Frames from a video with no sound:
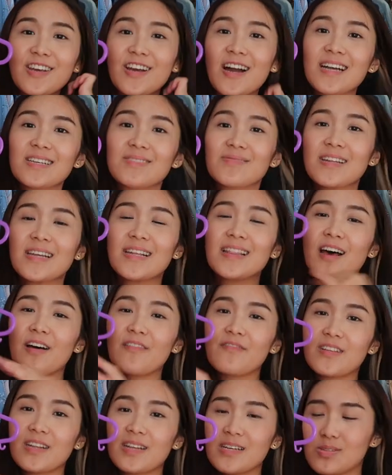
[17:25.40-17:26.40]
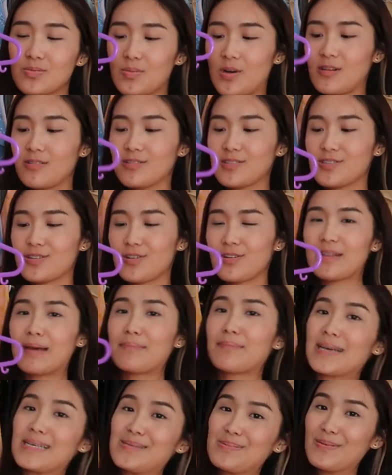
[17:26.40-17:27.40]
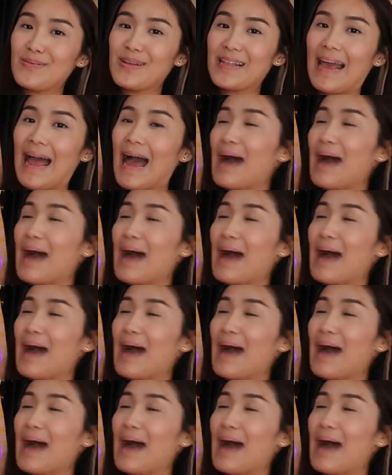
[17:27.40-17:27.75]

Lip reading: you guys really loved it as well, so that makes me really